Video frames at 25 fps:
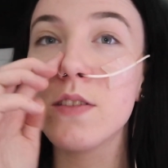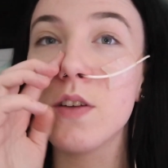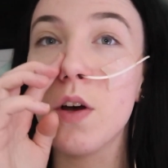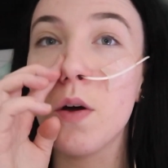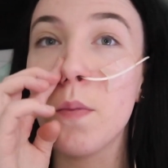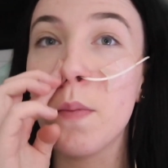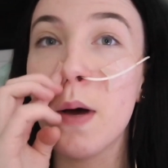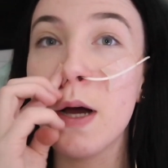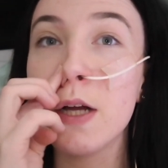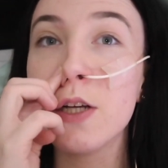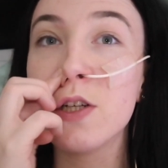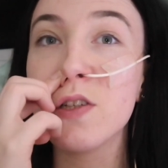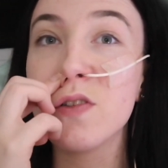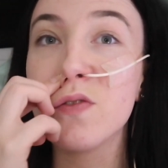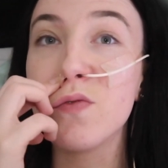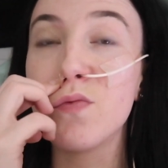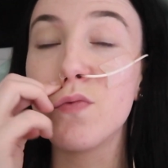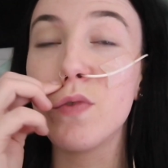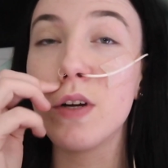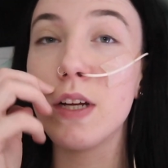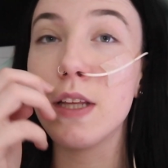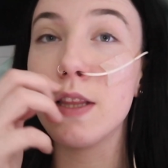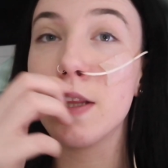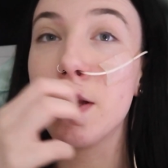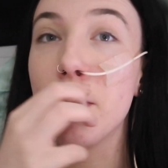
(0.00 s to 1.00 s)
So I might just
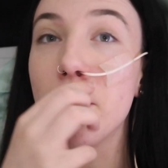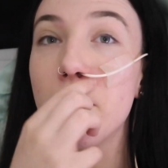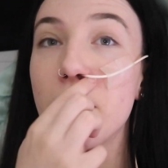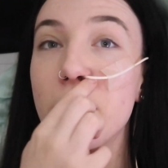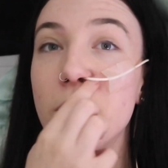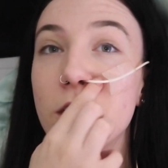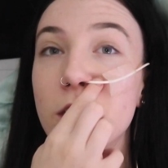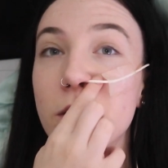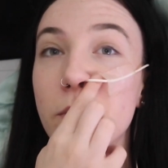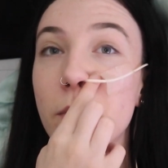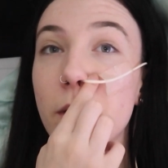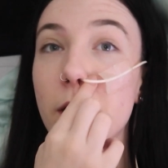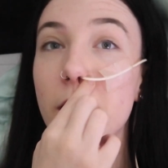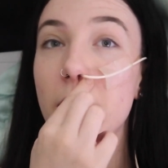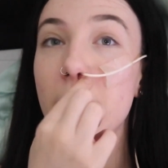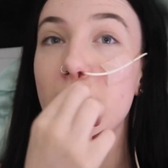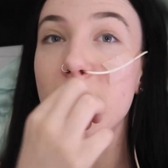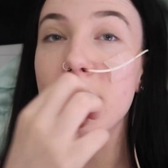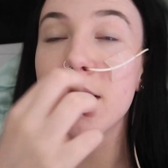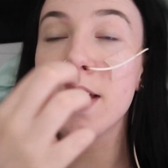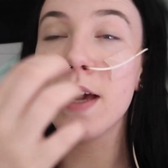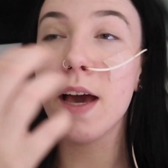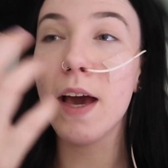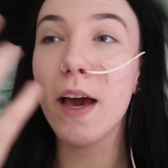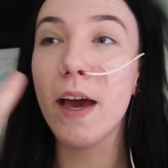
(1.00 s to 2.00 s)
ring them and just be
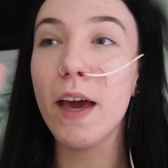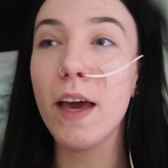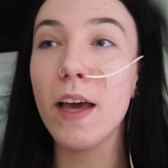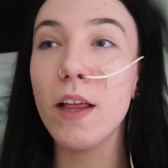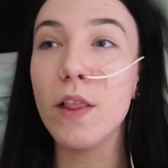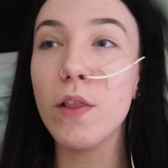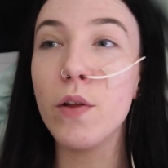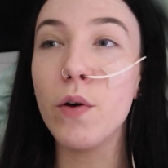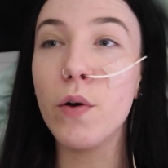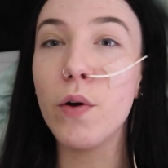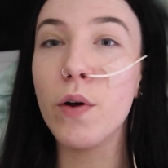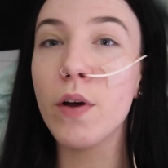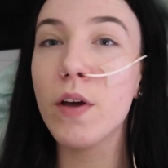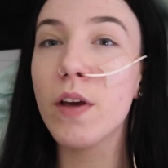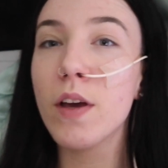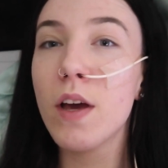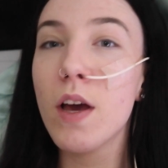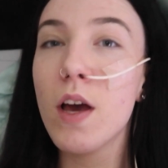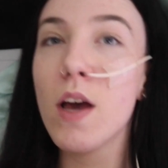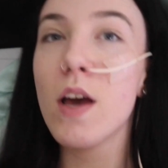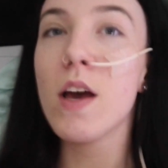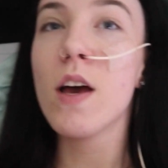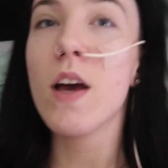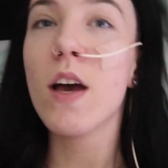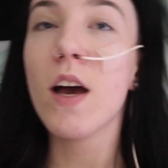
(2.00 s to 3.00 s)
like, hey, look,
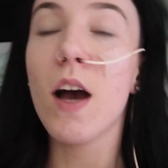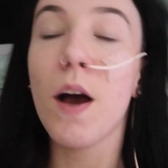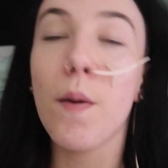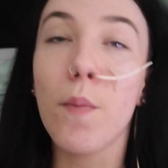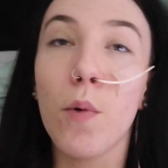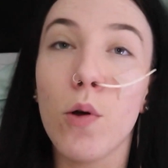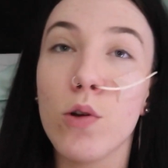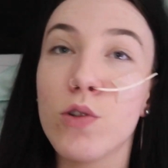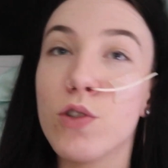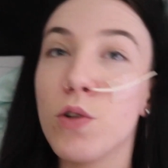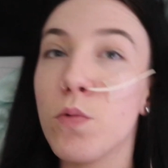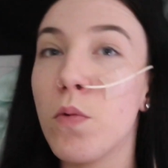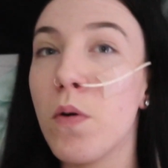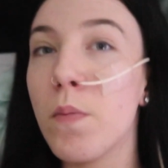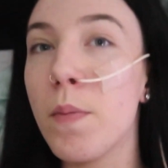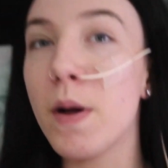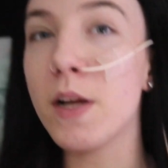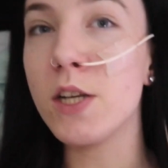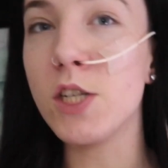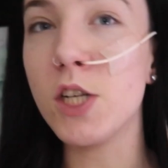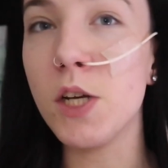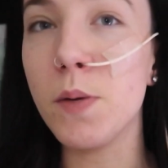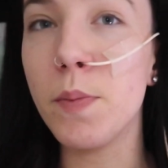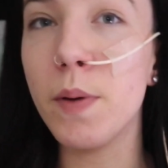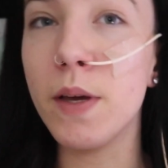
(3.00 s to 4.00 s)
I'm not sure what
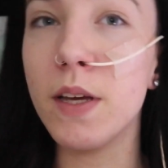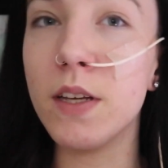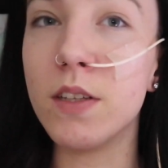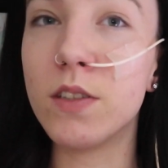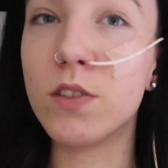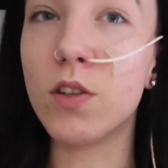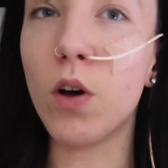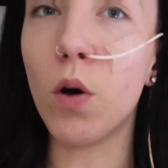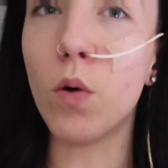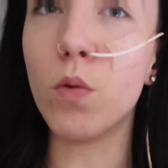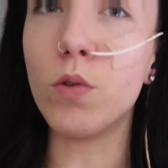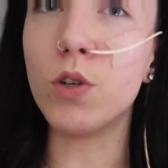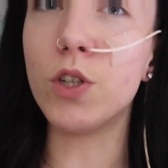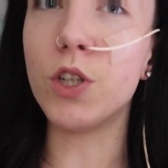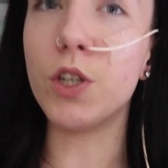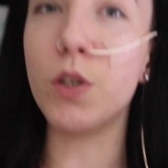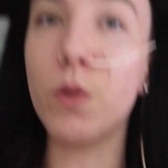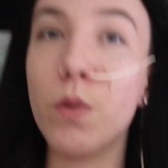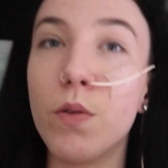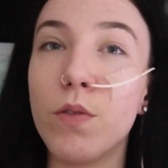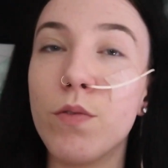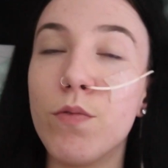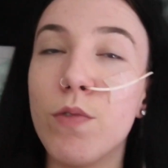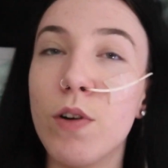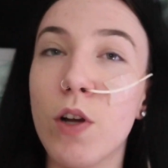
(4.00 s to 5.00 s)
my GP's told
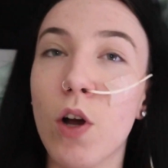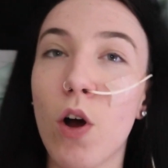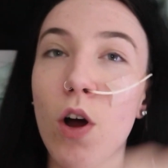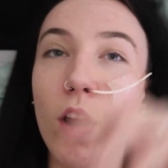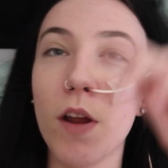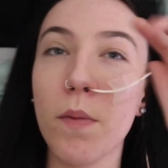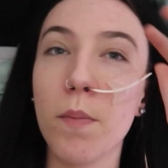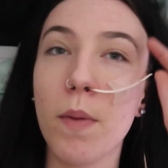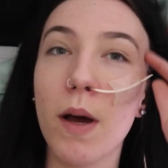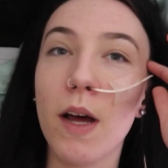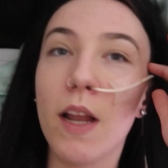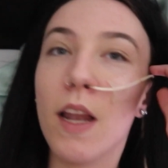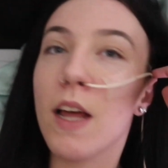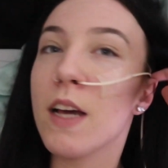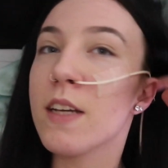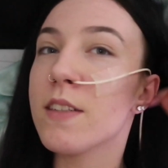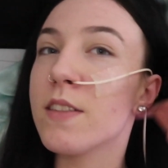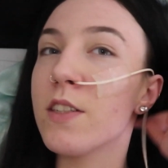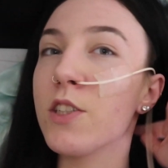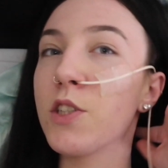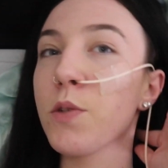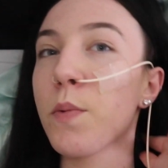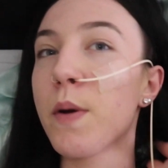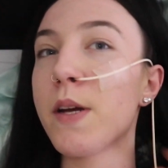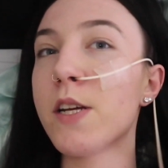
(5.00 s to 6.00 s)
you regarding my like
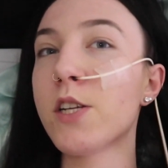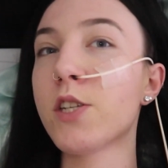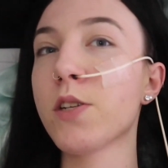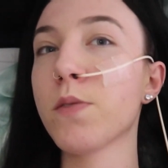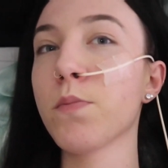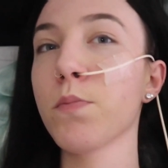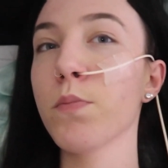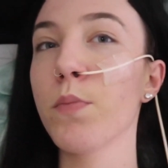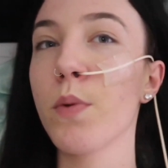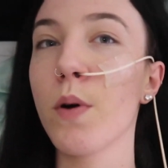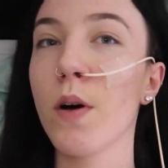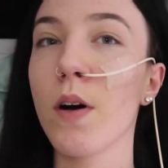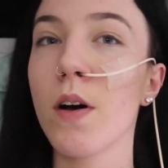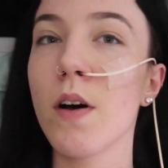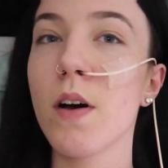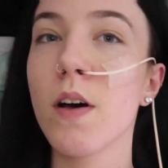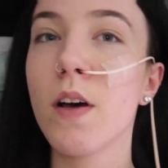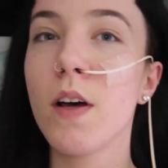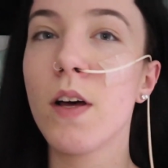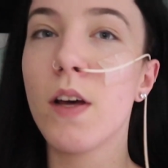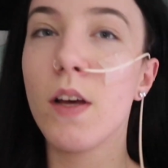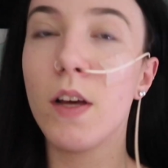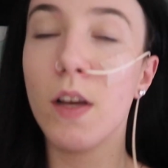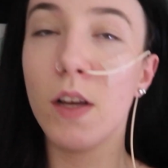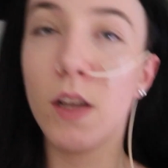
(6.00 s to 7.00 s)
situation,
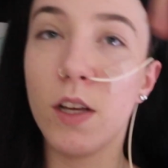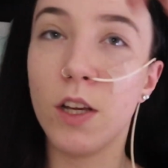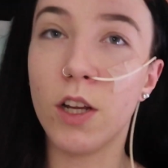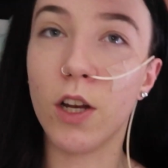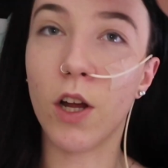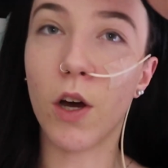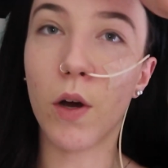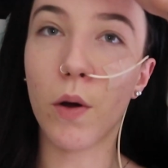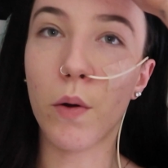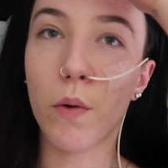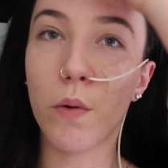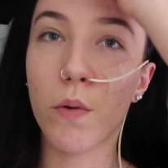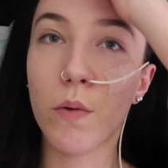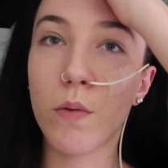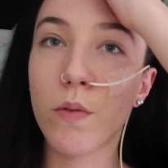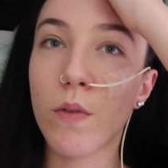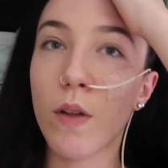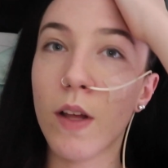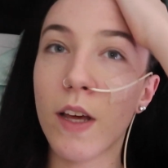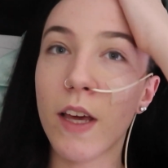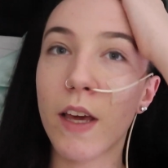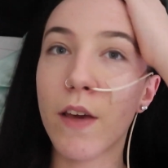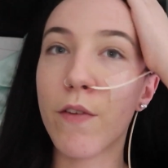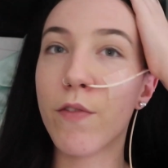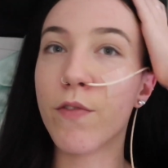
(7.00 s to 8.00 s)
but you know,
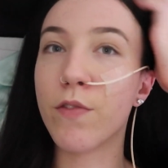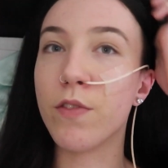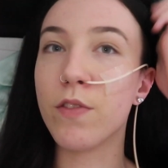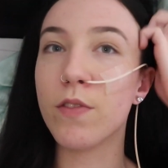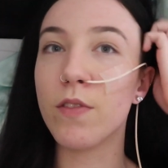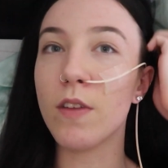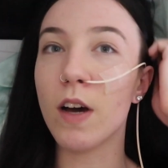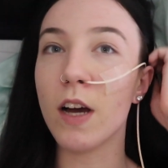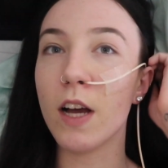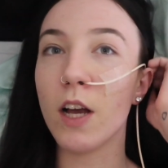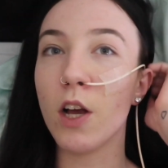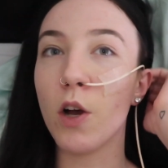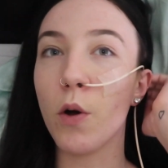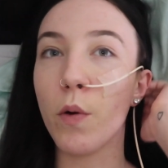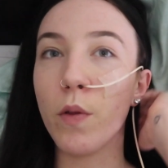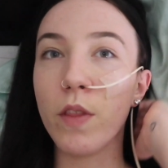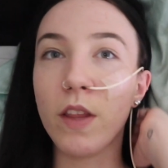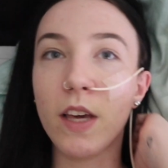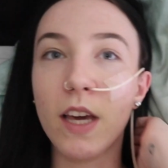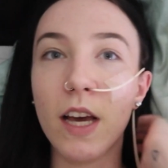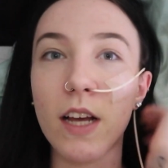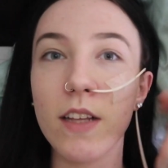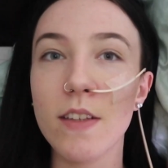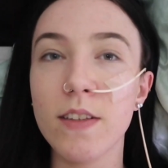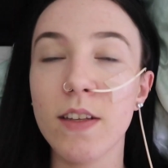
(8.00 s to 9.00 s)
like if I can go on
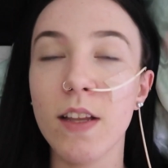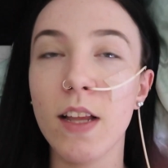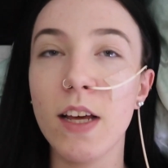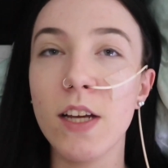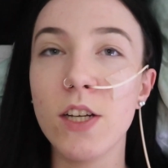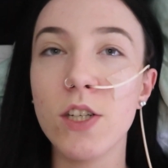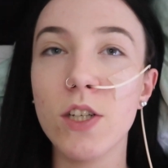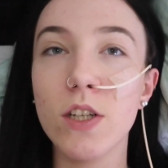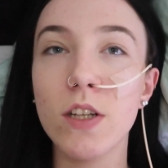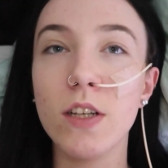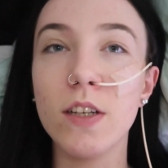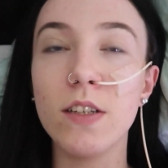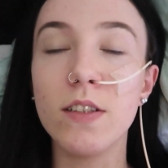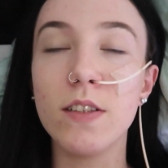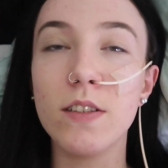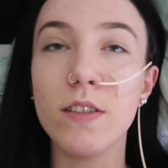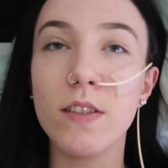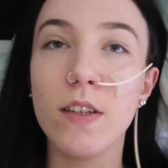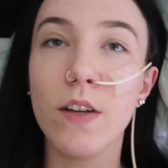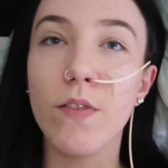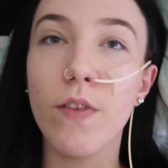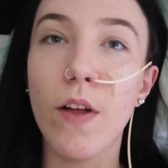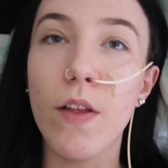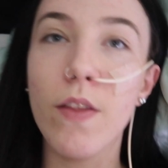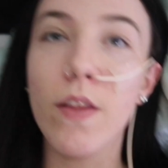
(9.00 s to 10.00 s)
the cancellation list
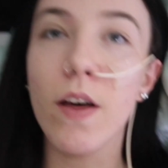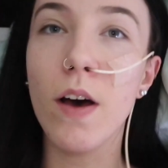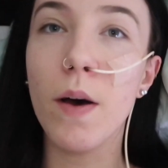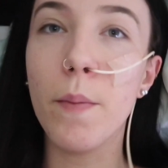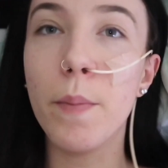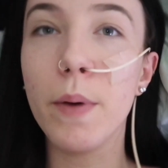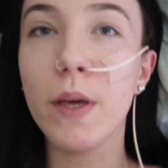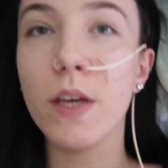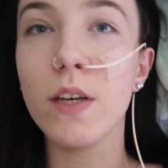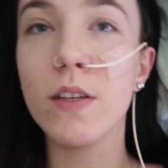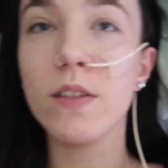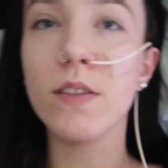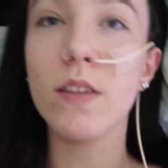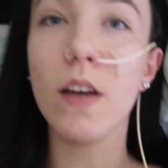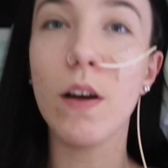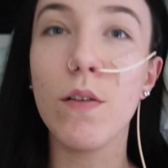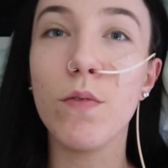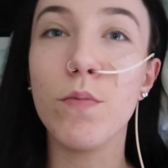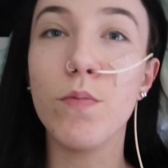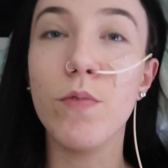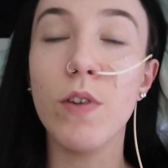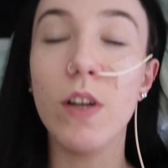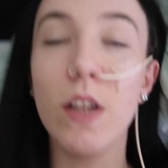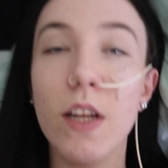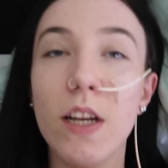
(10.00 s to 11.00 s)
and stuff like that, because
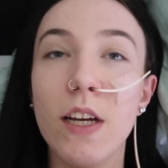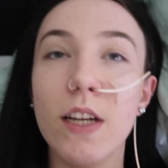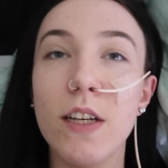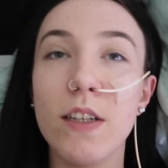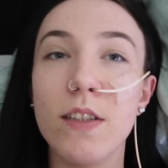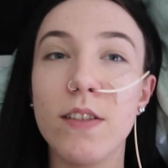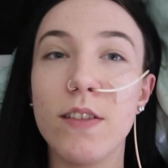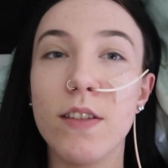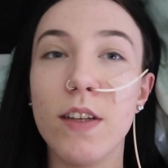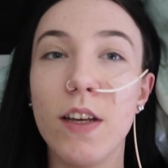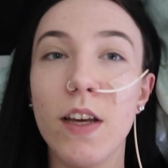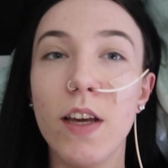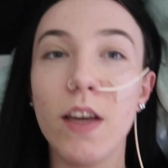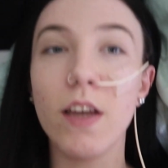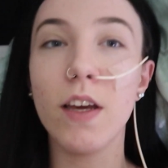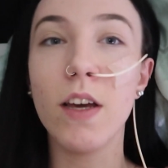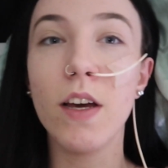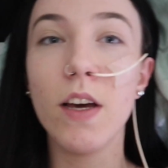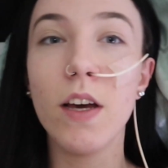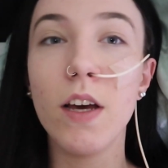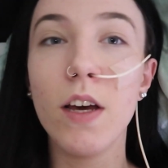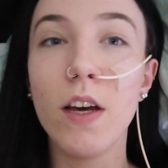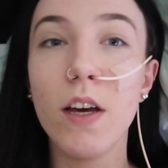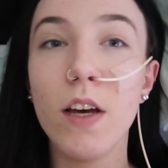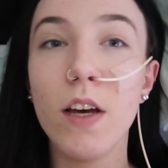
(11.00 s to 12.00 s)
I'd really need to see